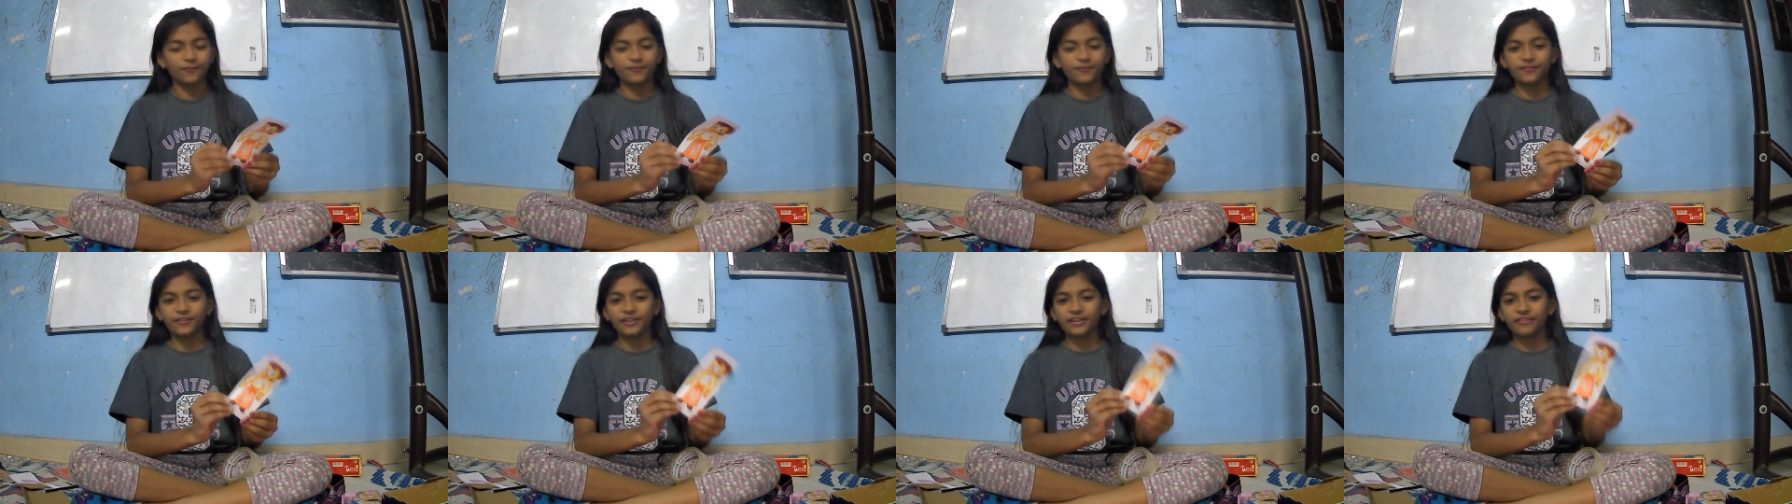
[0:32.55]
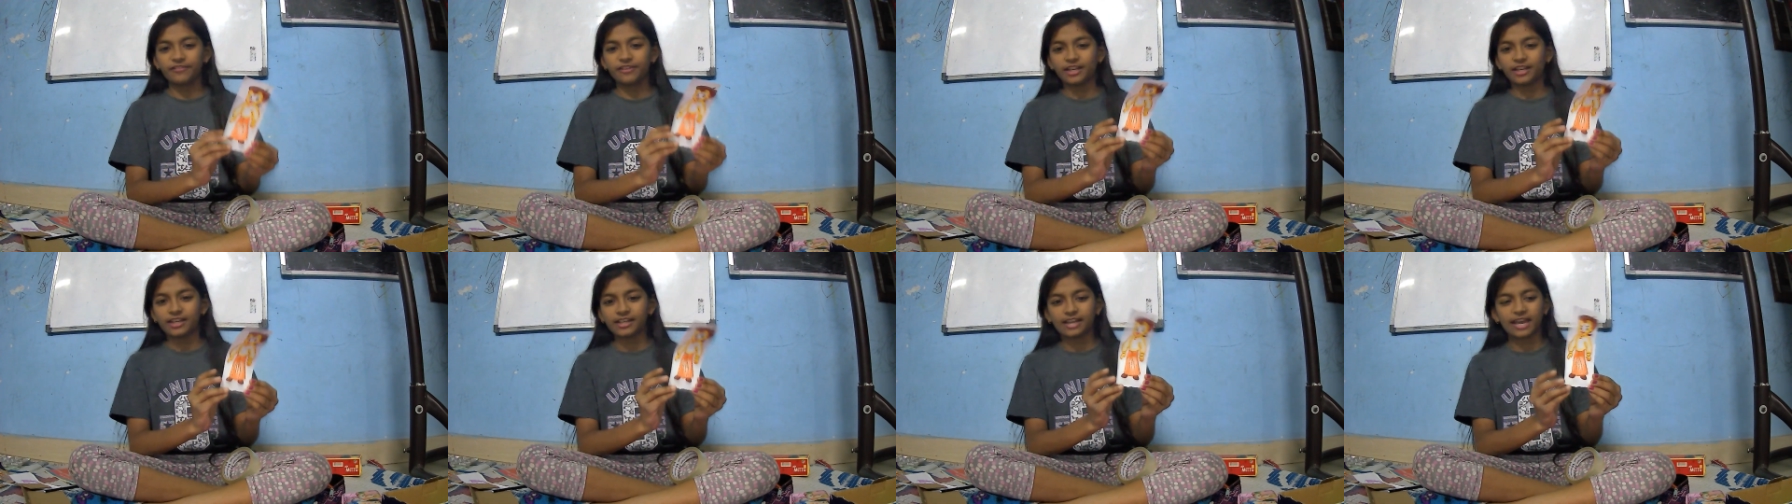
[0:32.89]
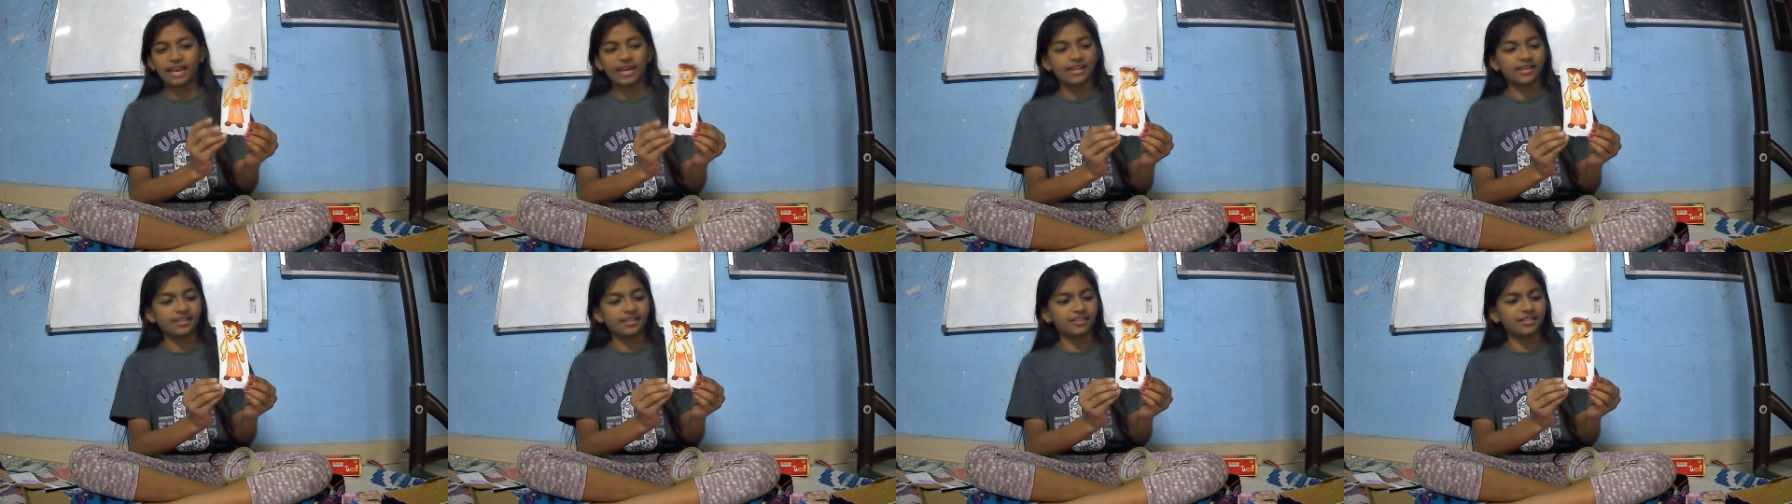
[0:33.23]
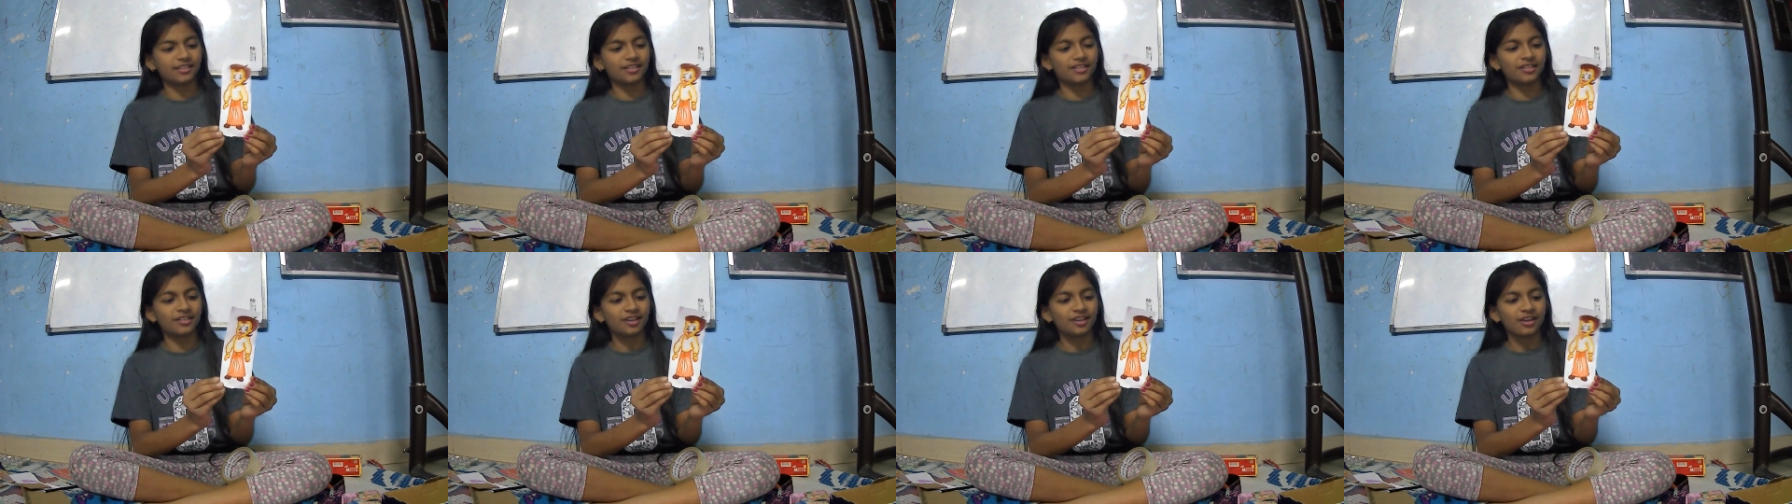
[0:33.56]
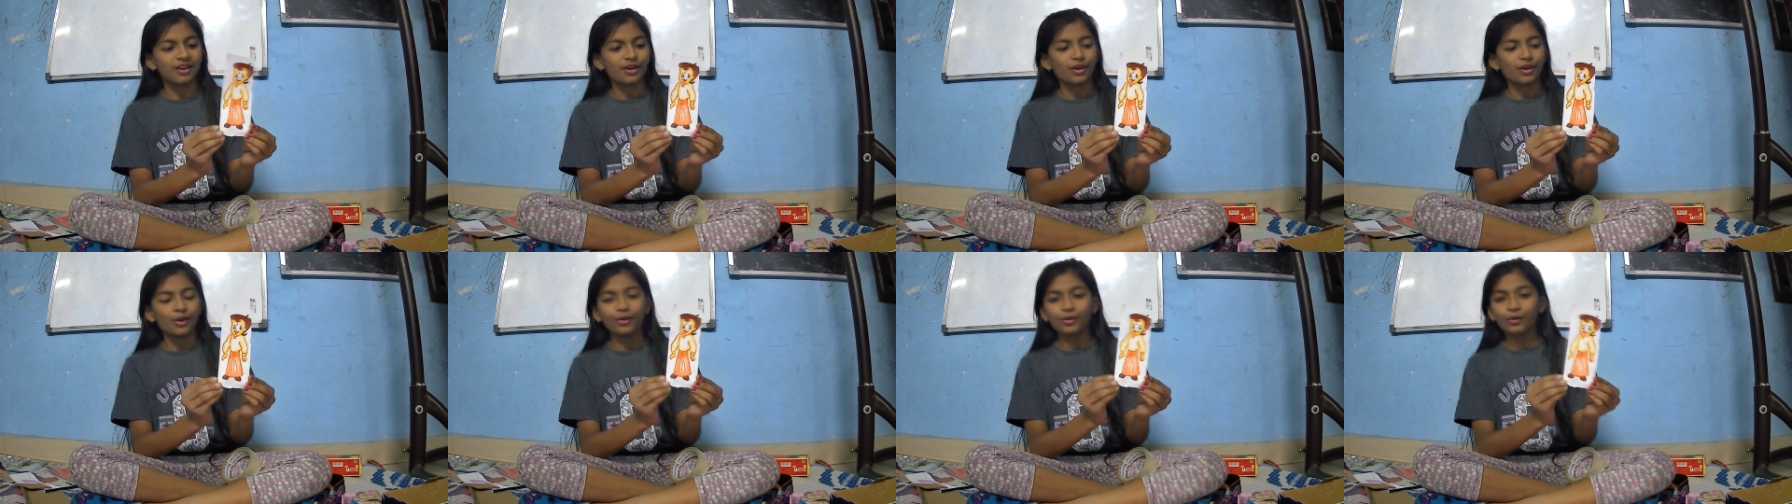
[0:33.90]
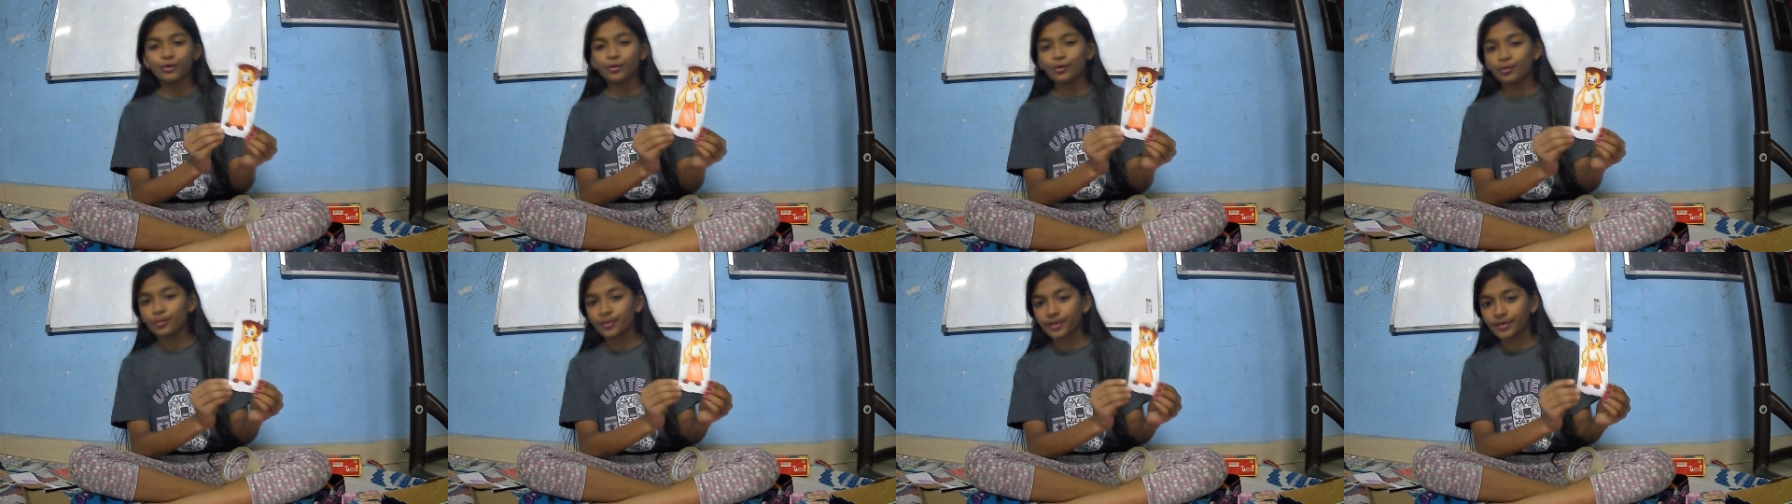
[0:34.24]
favorite character or
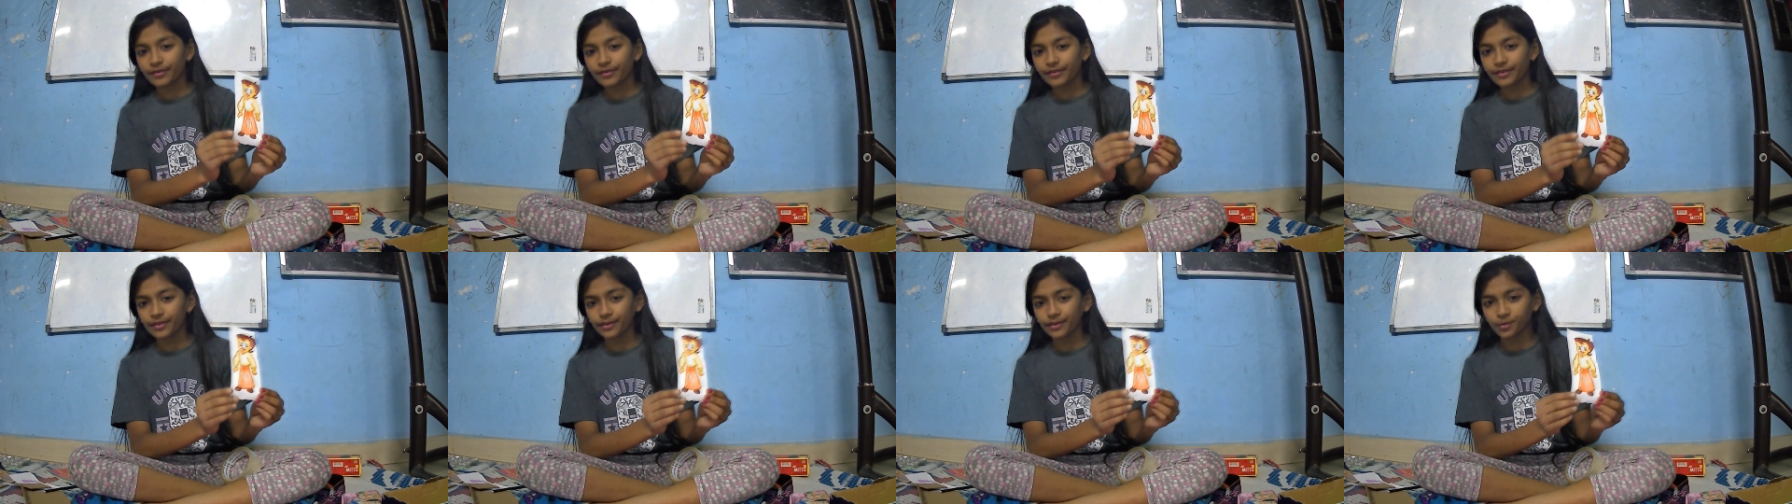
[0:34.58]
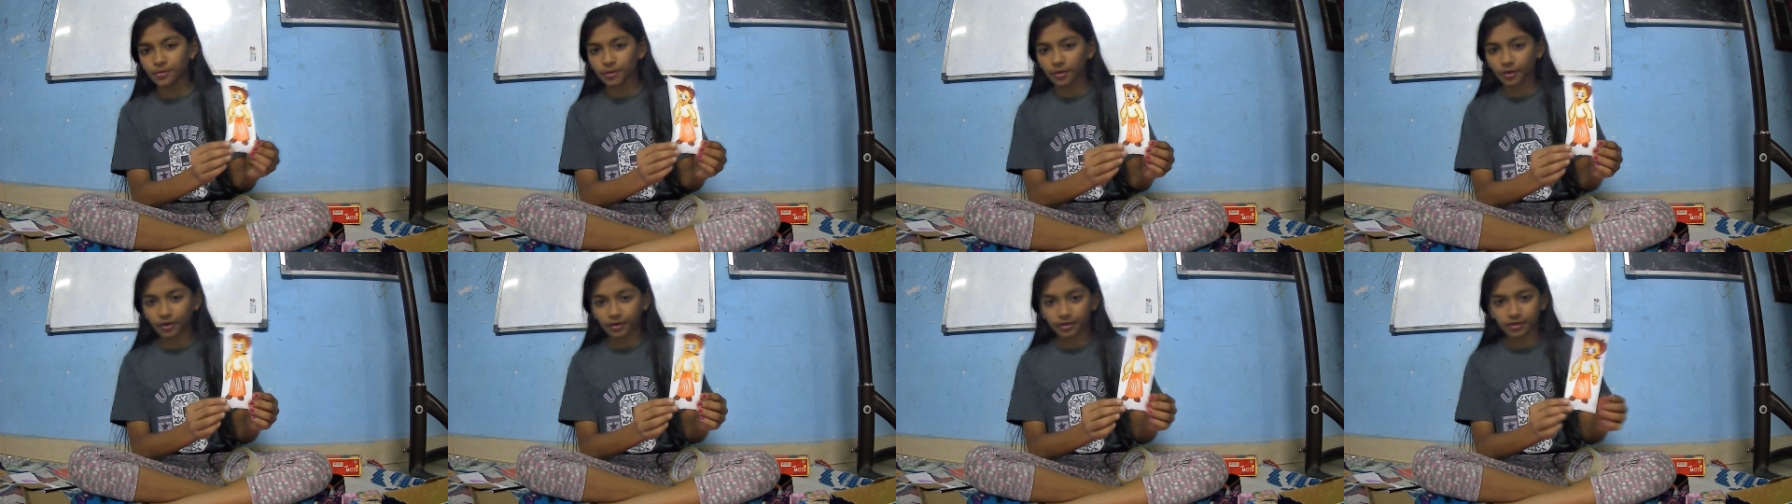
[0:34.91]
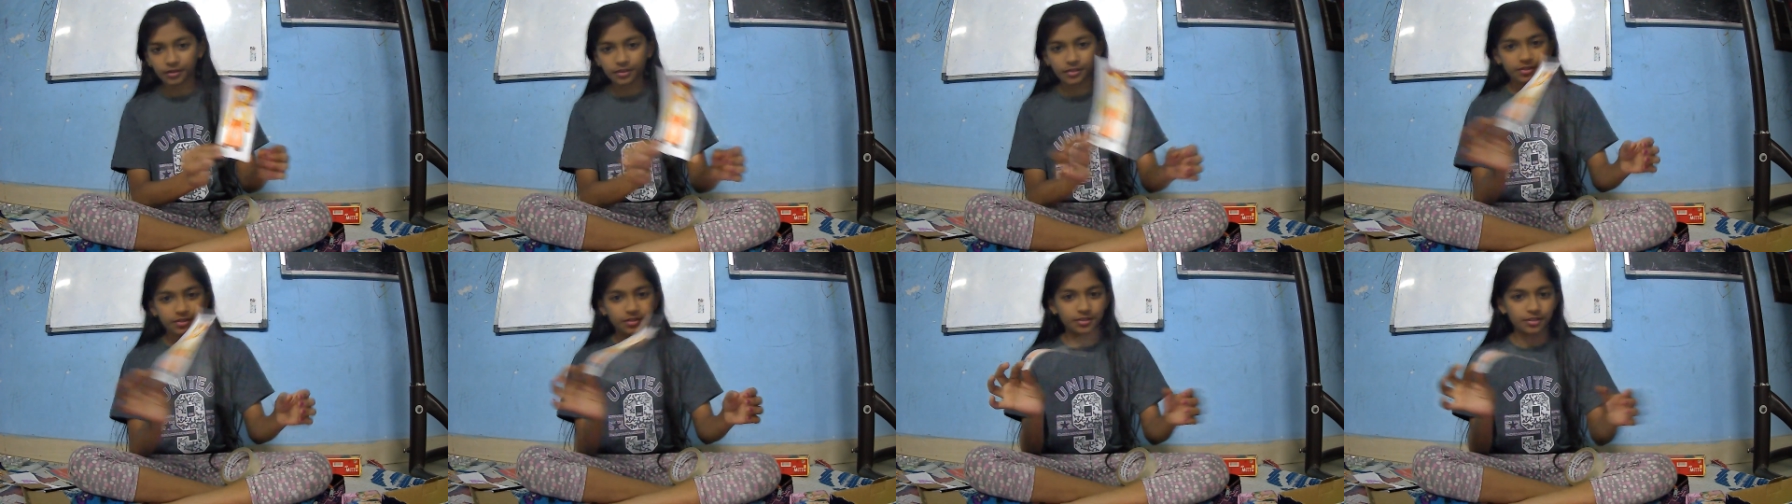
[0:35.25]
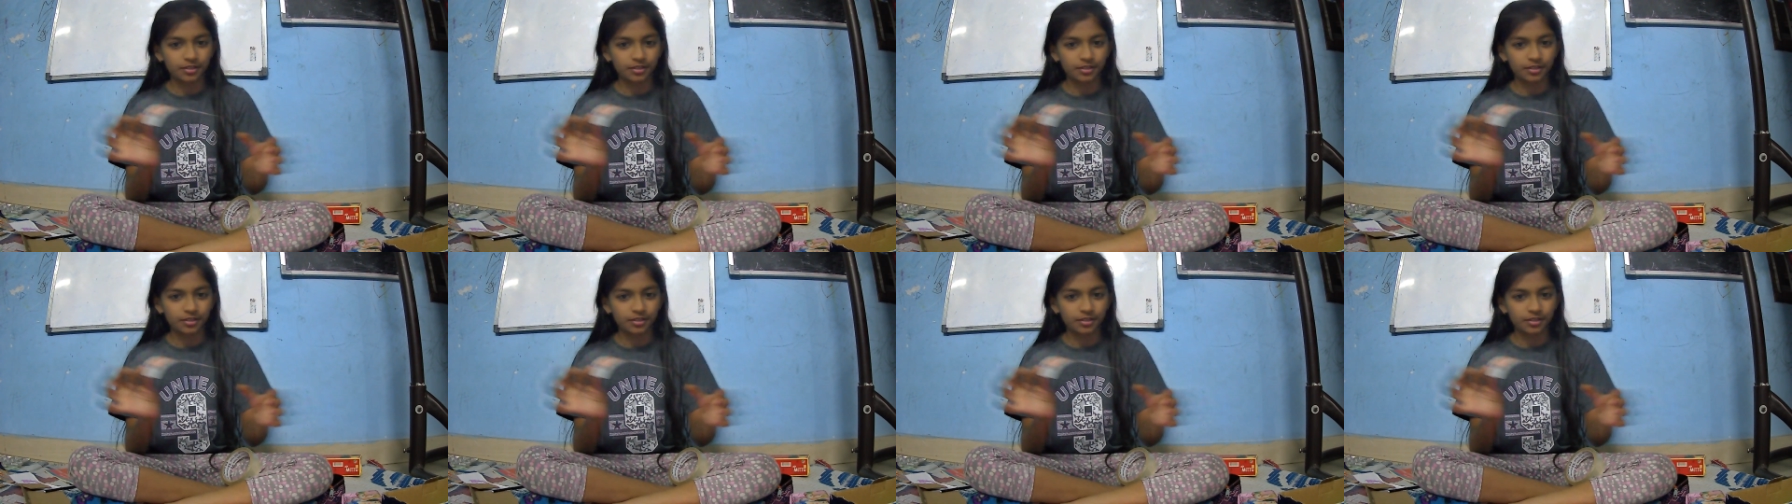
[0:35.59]
whomever you want